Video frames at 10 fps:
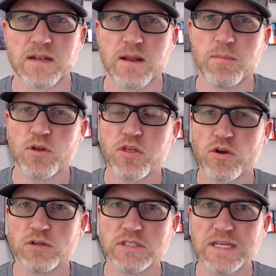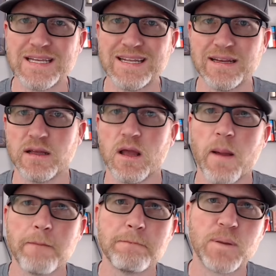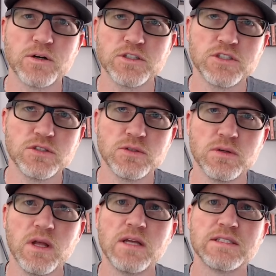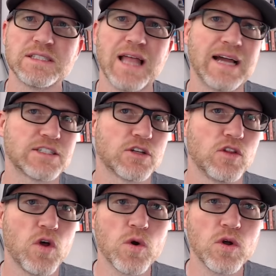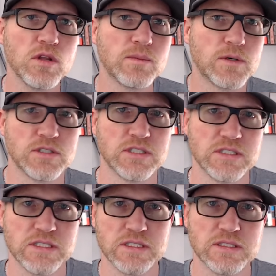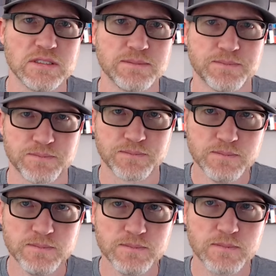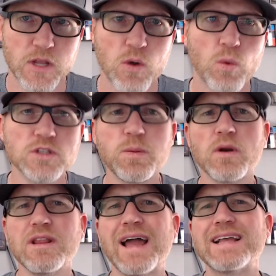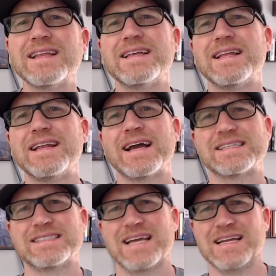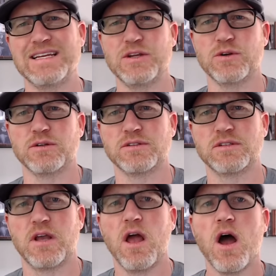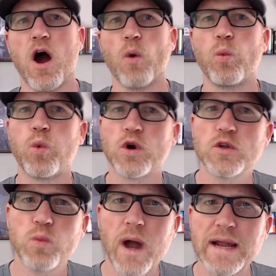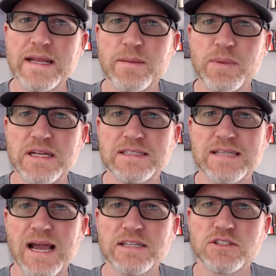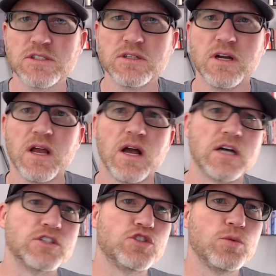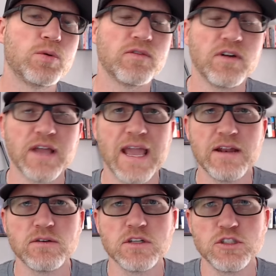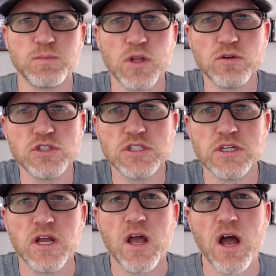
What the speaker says: Number 13, personal/local emergencies. What's more likely in the next 10 years? A worldwide EMP disaster, a supervolcano explosion,